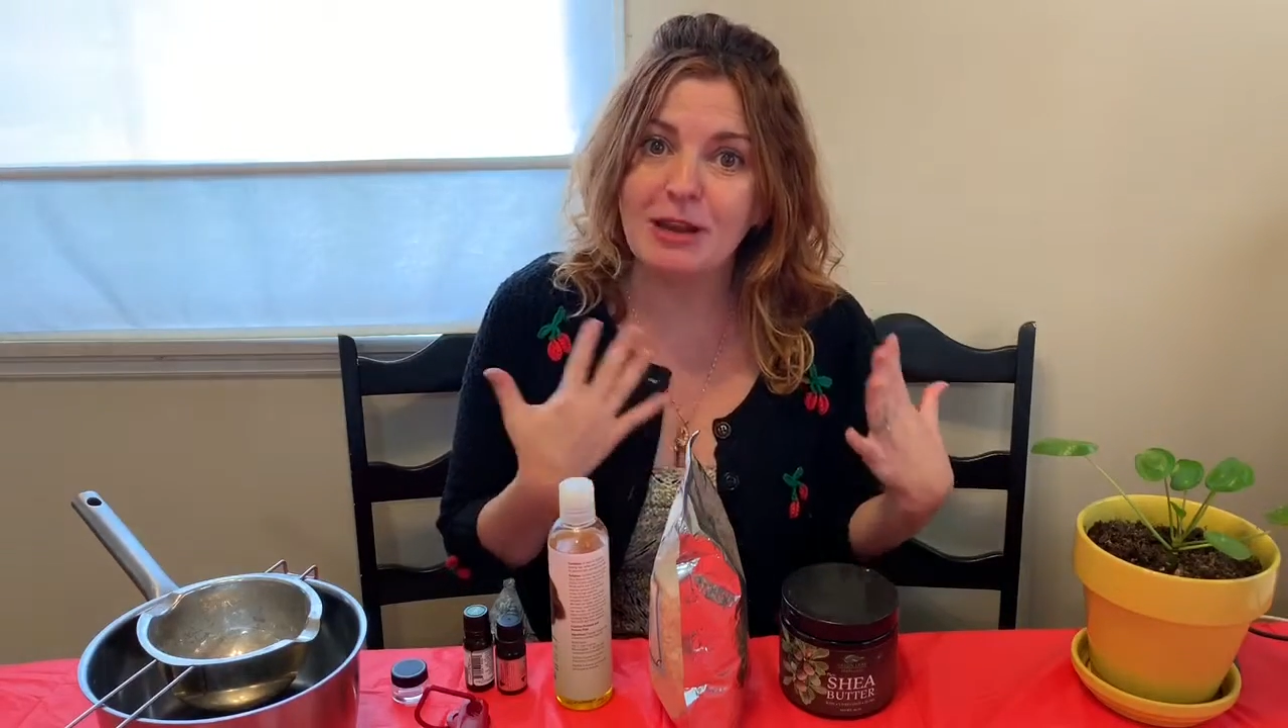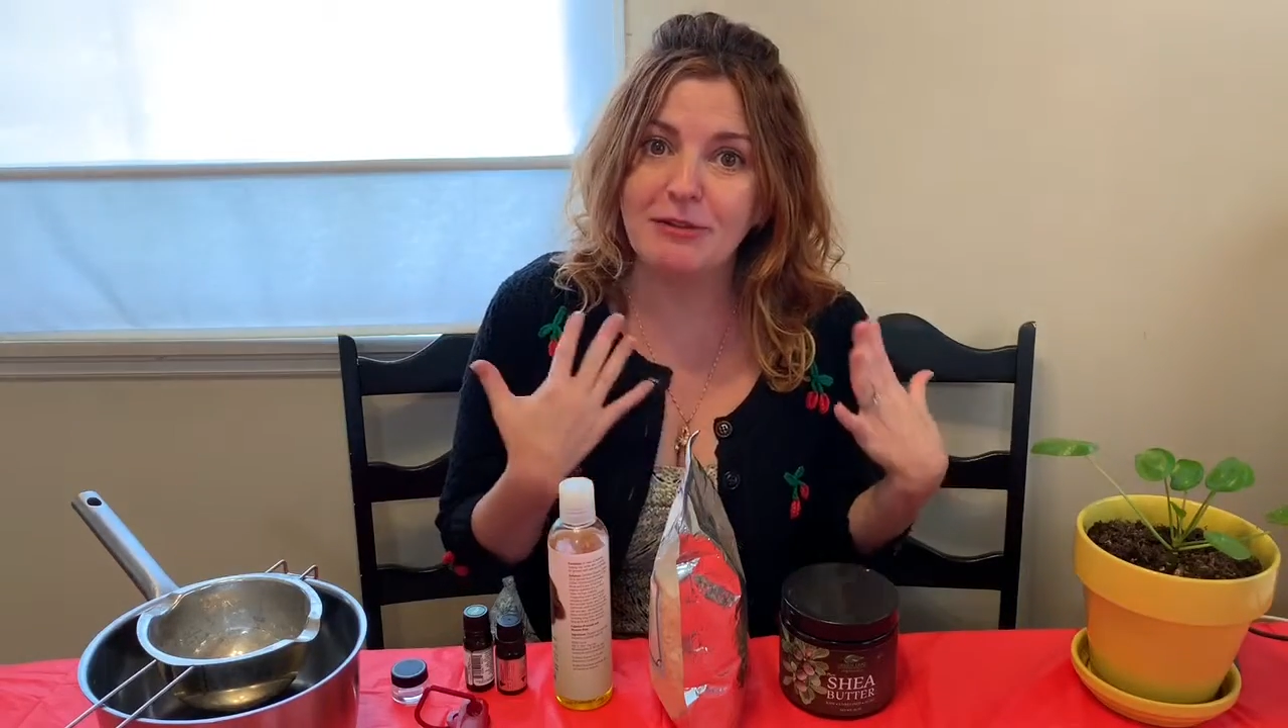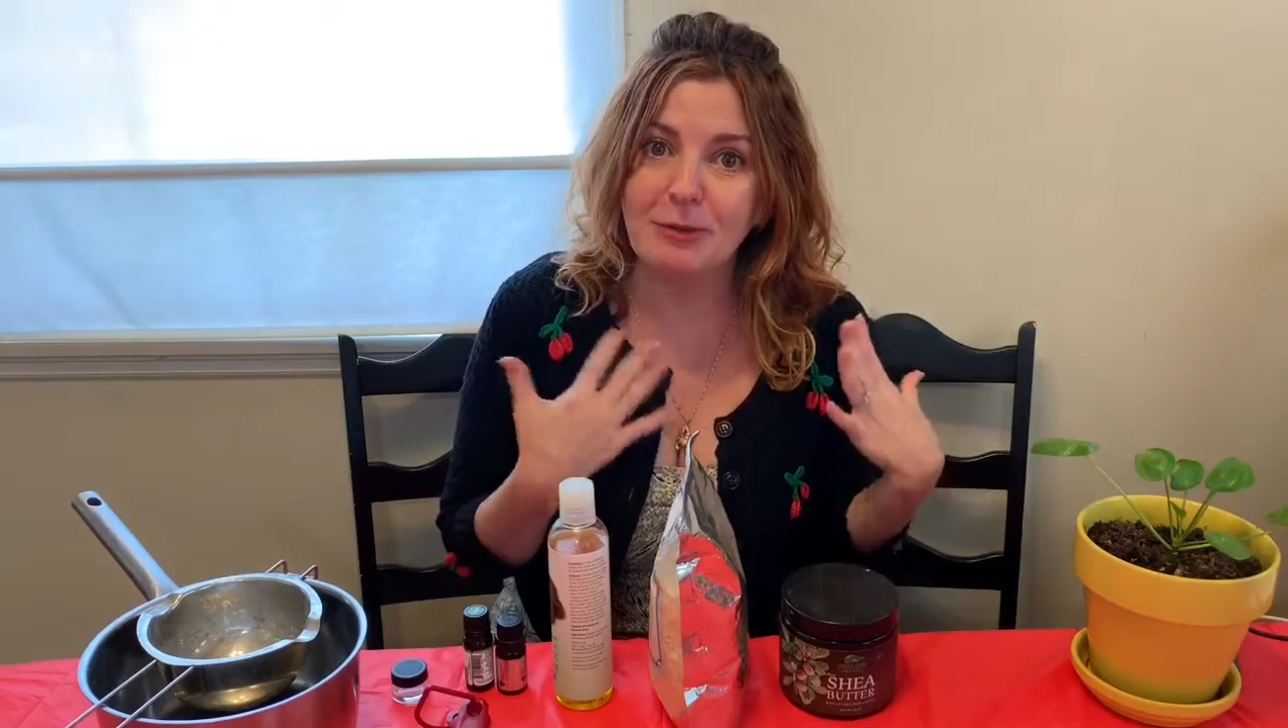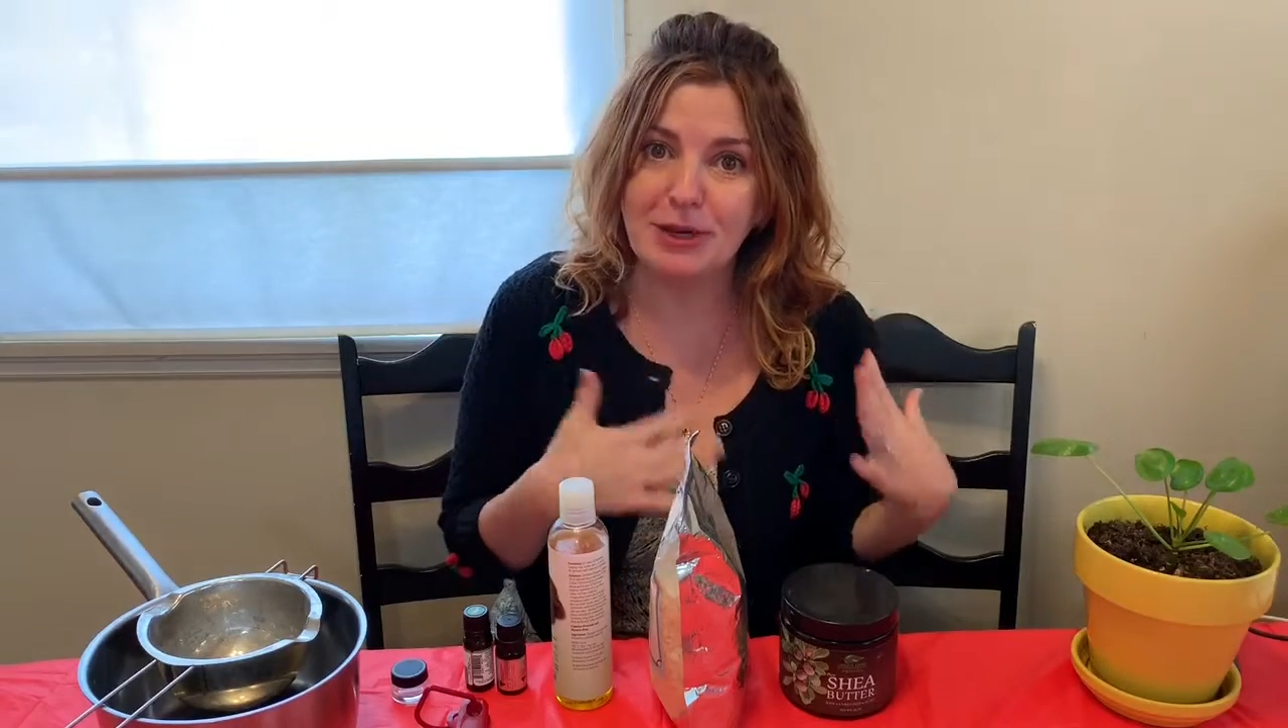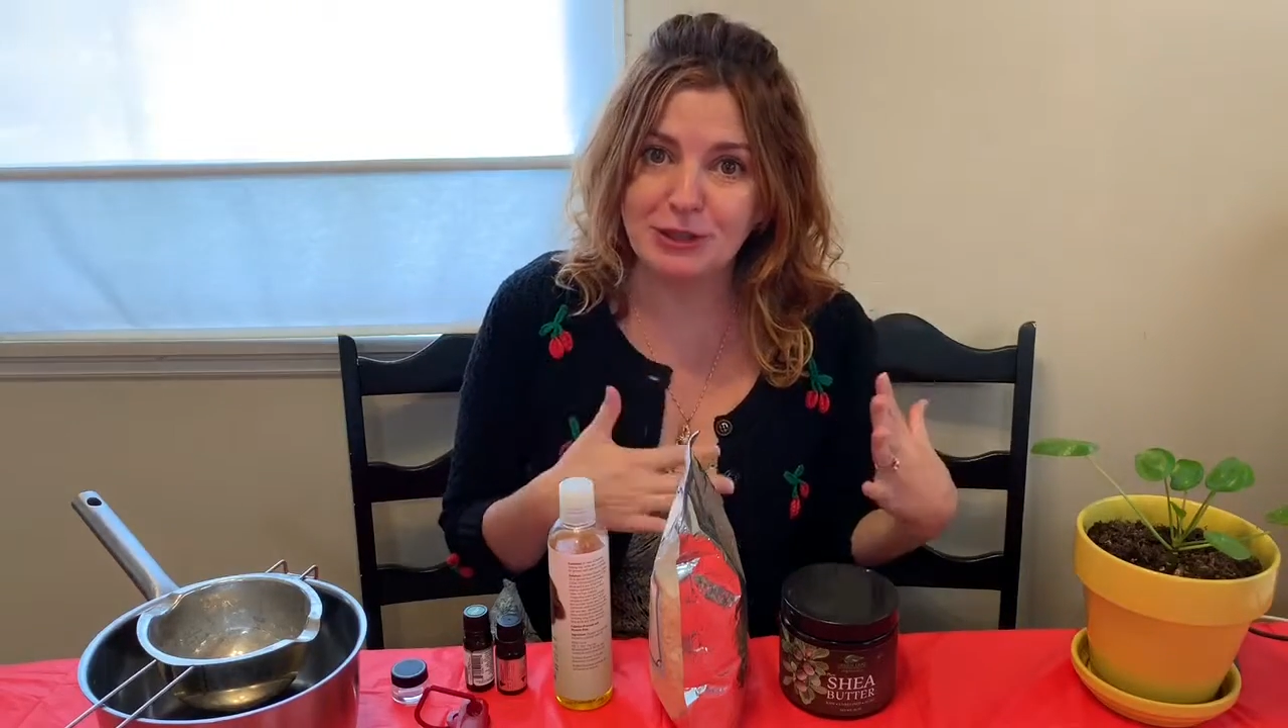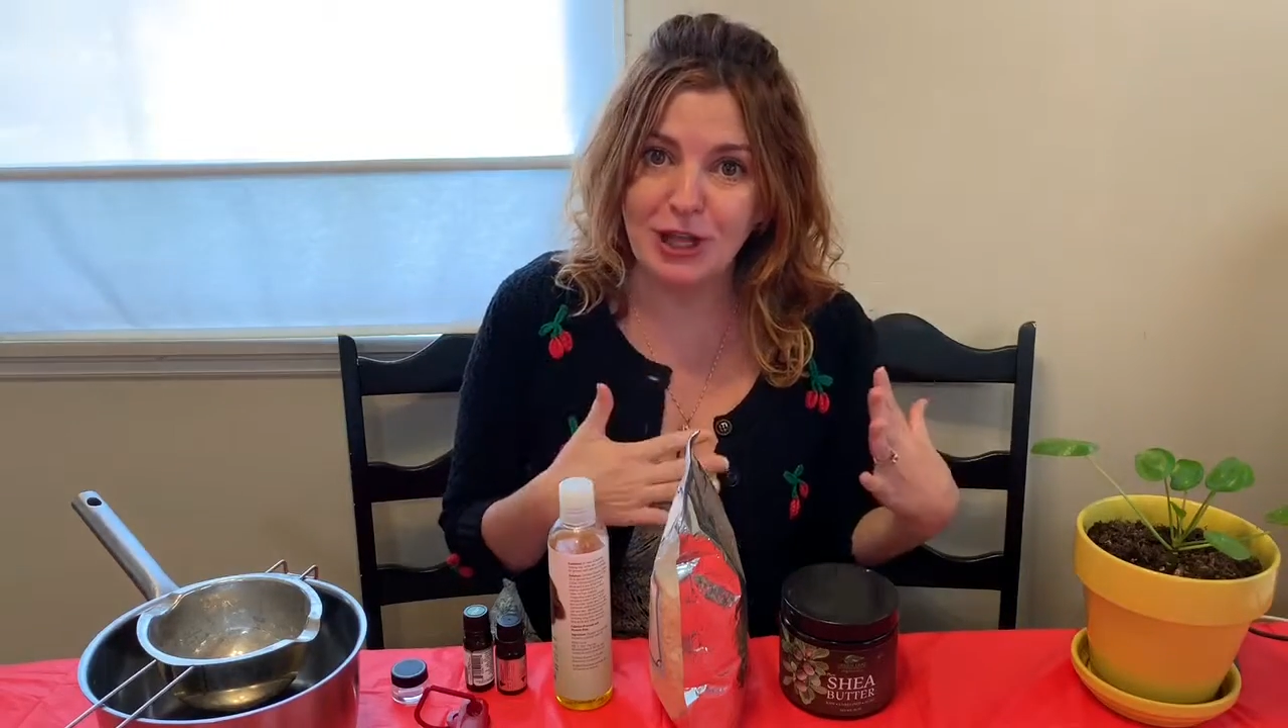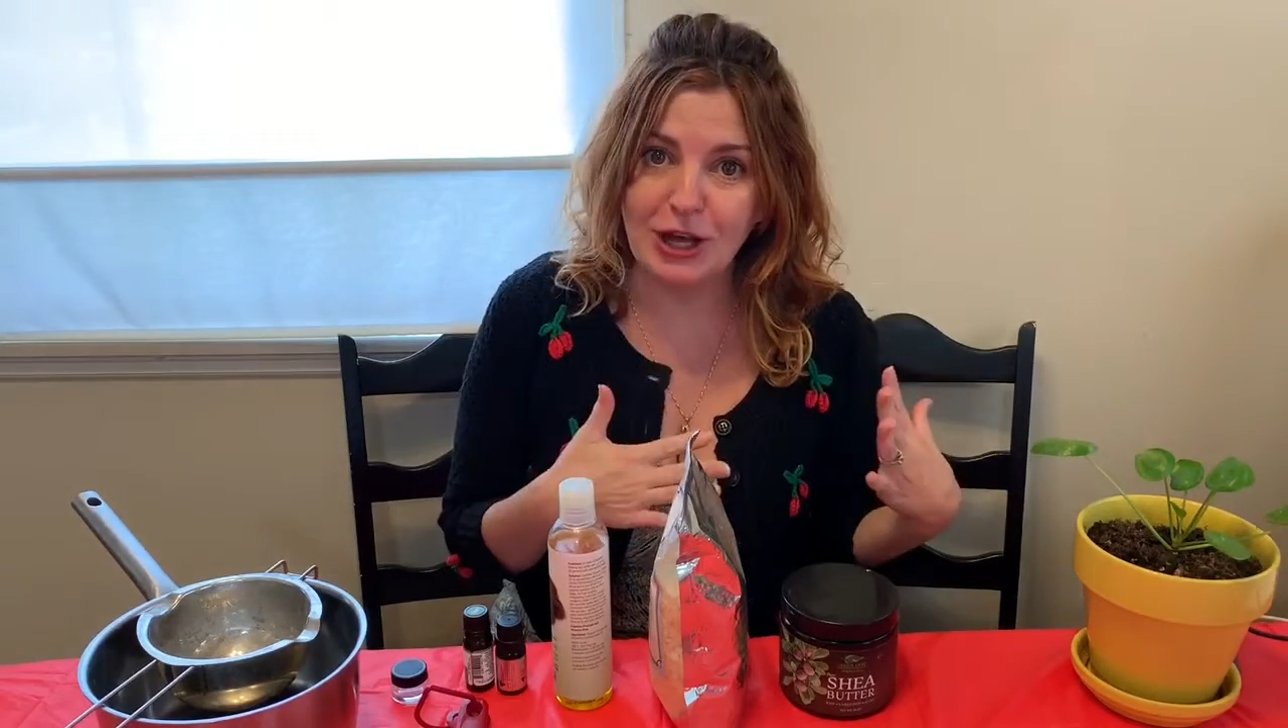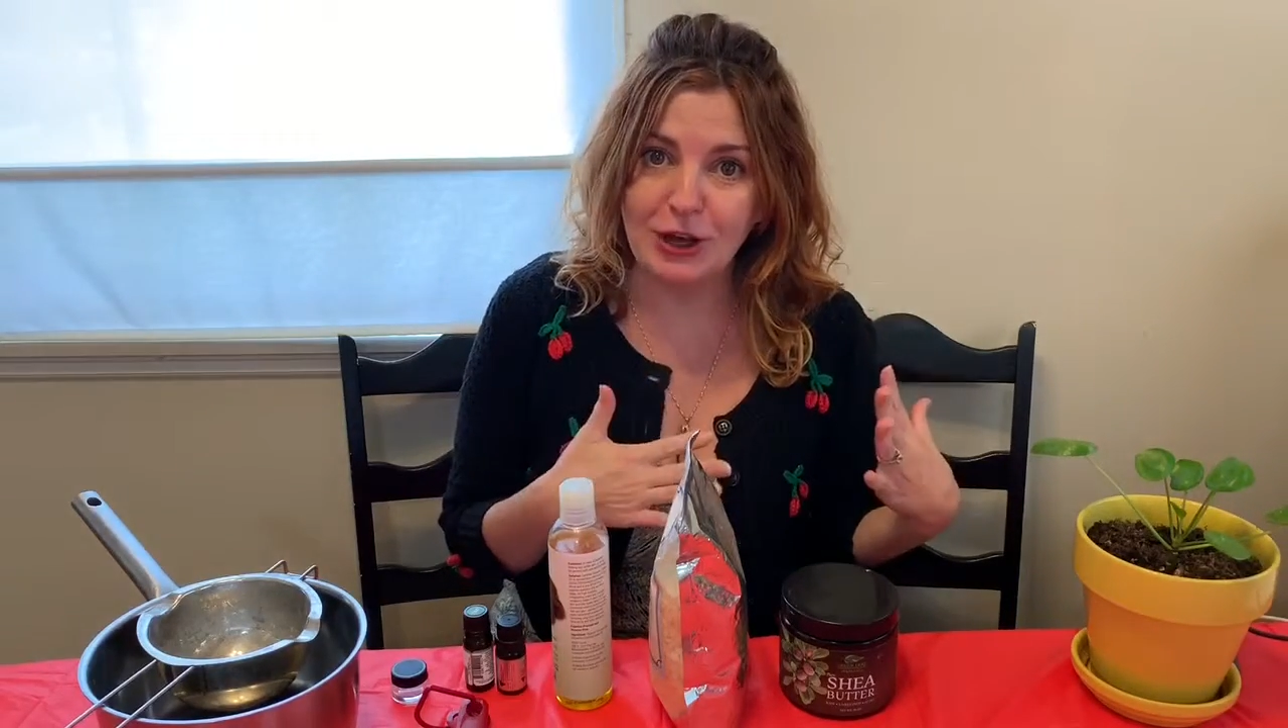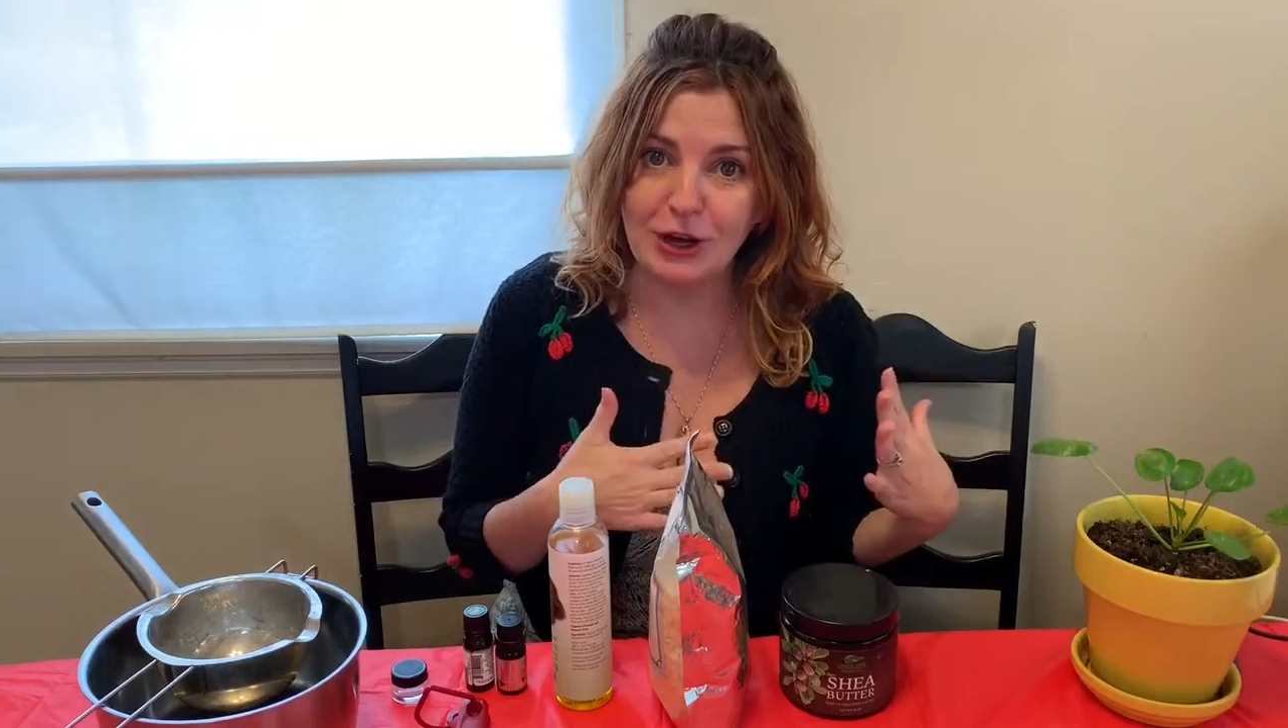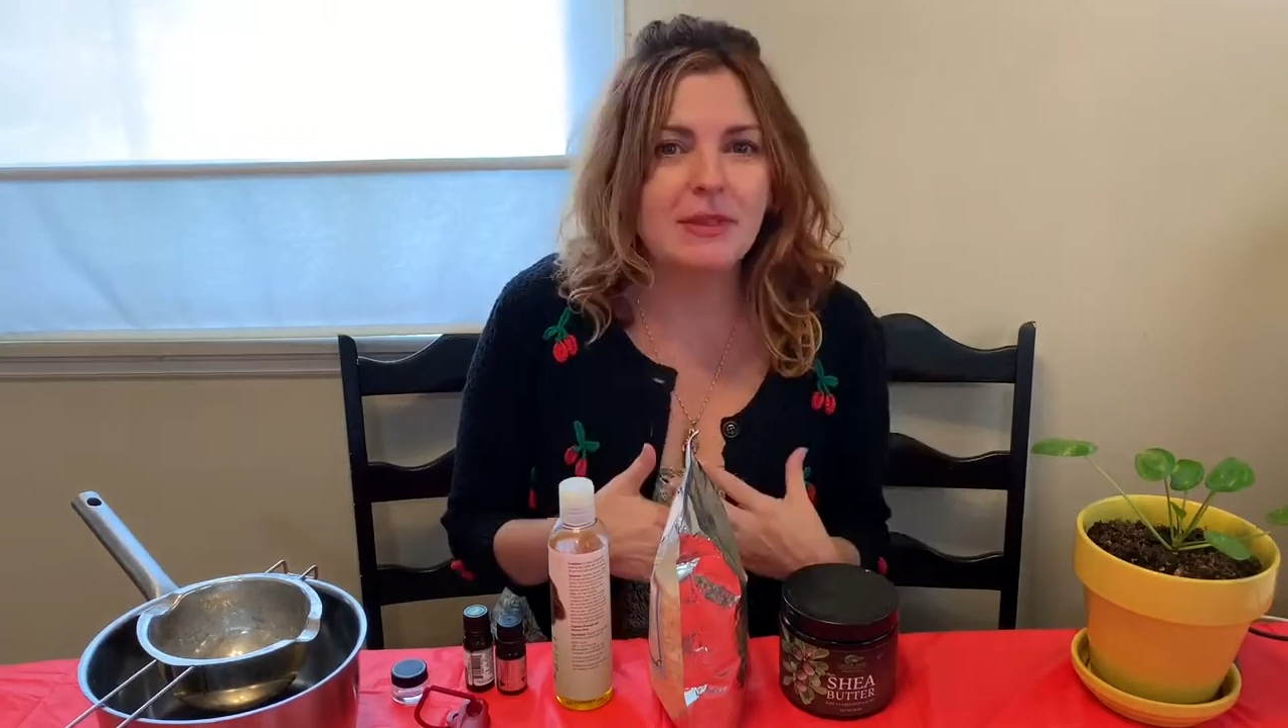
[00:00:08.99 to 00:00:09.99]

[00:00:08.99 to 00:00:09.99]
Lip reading: for much longer.